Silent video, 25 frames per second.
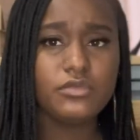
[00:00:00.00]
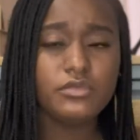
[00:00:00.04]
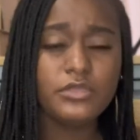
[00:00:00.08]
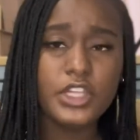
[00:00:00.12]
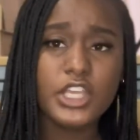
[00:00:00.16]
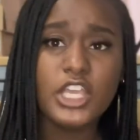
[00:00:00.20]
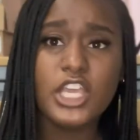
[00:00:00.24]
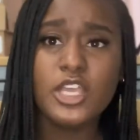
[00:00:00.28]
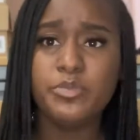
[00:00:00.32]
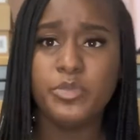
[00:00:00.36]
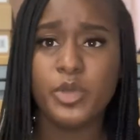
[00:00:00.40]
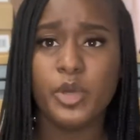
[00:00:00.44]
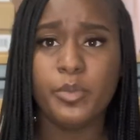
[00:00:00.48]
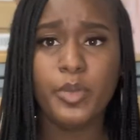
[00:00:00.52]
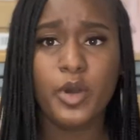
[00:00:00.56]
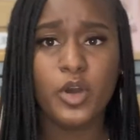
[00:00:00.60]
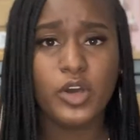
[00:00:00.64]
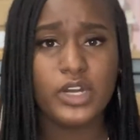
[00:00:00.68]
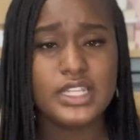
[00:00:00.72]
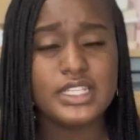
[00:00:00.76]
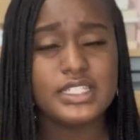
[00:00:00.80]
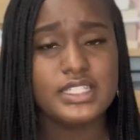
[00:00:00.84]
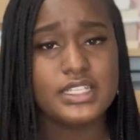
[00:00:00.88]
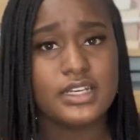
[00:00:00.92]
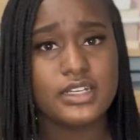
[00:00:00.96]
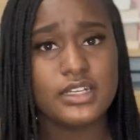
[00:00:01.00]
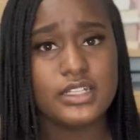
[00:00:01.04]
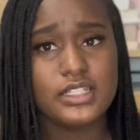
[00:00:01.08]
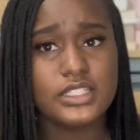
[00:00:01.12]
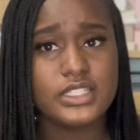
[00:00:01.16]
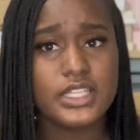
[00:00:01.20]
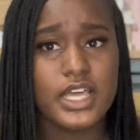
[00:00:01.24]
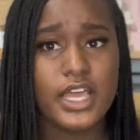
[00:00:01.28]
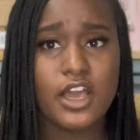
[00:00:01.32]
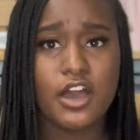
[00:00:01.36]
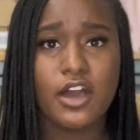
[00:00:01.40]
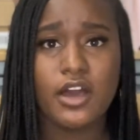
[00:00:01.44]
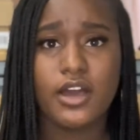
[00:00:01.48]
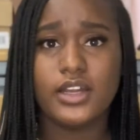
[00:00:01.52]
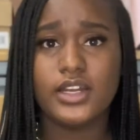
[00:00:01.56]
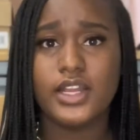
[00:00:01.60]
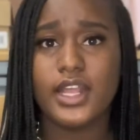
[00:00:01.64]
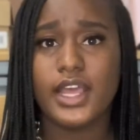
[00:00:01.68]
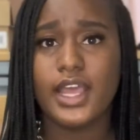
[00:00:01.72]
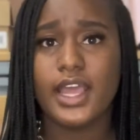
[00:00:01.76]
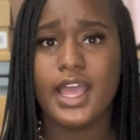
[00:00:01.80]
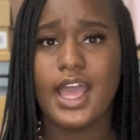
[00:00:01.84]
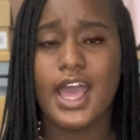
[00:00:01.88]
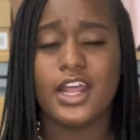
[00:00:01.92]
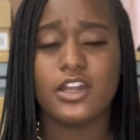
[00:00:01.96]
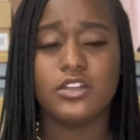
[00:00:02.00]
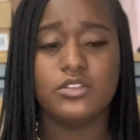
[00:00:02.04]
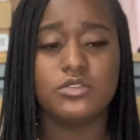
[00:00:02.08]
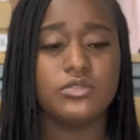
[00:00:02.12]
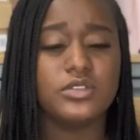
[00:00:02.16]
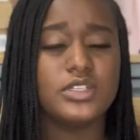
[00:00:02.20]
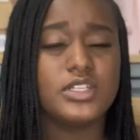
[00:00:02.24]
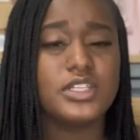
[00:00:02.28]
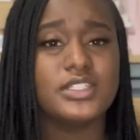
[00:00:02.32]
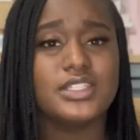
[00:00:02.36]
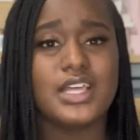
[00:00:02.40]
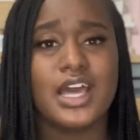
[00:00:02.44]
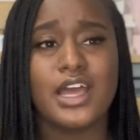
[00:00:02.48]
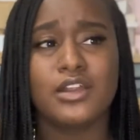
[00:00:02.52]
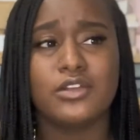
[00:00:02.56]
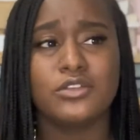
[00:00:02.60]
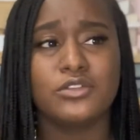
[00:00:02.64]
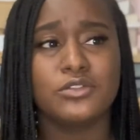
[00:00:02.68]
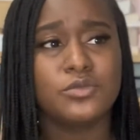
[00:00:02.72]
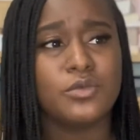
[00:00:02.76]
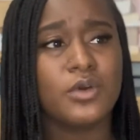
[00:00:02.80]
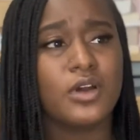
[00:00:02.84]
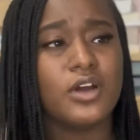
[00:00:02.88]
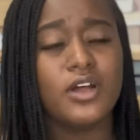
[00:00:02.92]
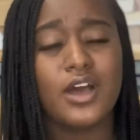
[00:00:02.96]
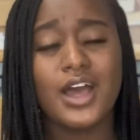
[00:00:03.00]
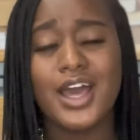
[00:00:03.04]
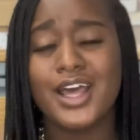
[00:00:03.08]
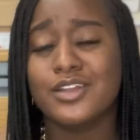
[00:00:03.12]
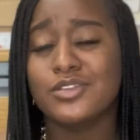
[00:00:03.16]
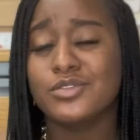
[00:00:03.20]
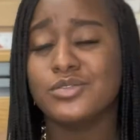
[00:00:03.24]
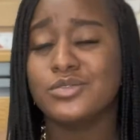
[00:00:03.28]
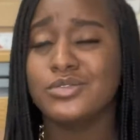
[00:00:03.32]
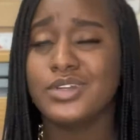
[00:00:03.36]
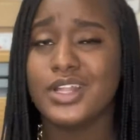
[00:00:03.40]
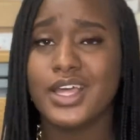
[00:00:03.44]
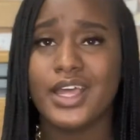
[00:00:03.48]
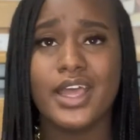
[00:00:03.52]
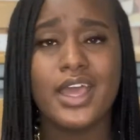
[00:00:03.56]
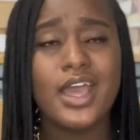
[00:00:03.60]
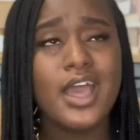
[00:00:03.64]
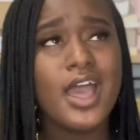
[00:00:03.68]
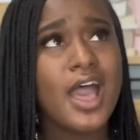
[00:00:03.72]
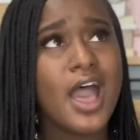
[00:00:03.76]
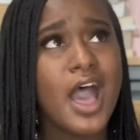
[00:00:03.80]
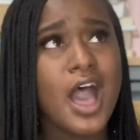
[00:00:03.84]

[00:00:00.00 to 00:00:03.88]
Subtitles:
keep your ponytail to stay all day, how to do this, how to do that.